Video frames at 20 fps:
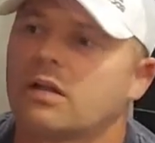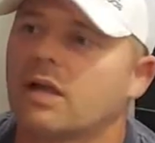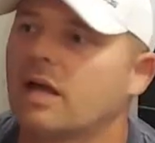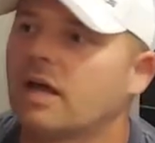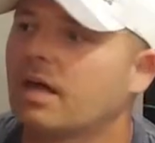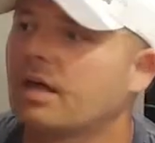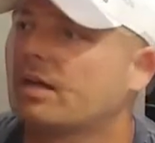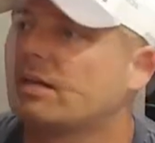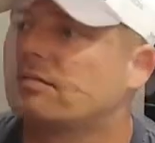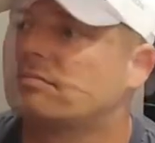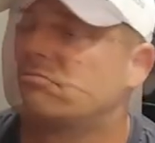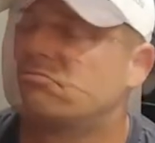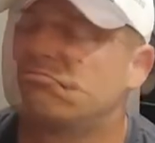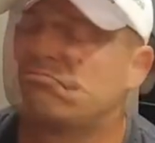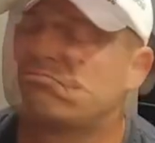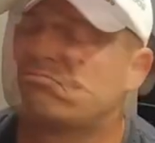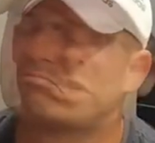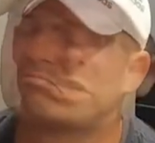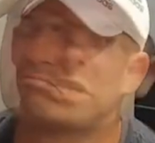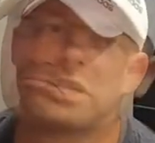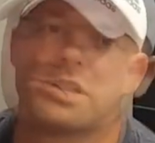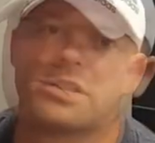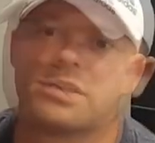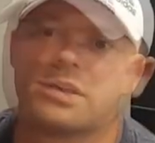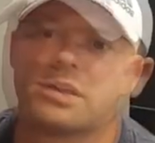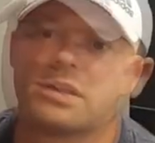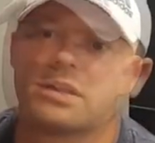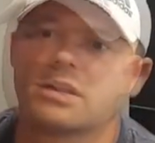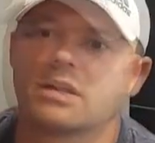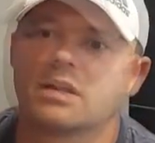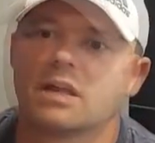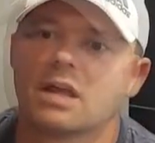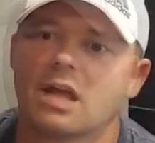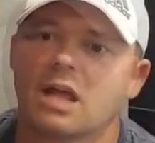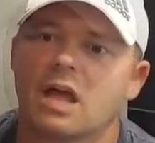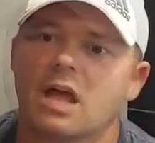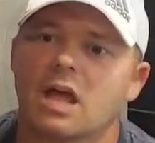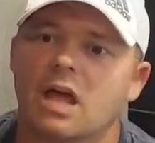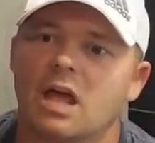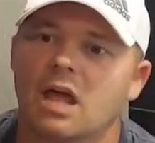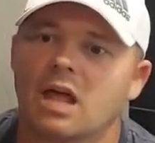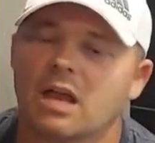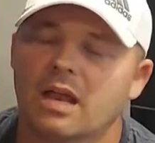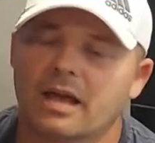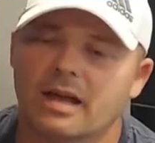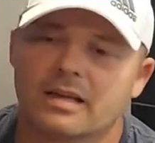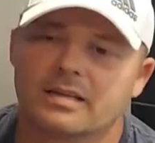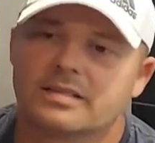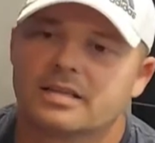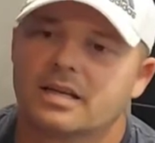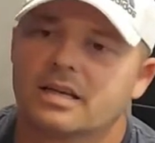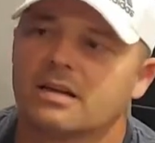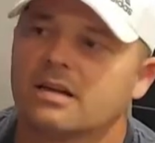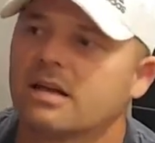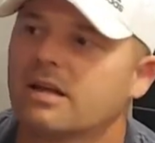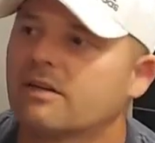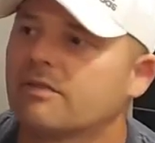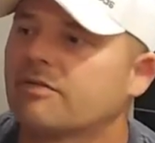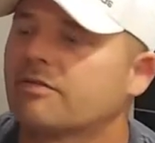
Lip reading: I just personally think that, like I said,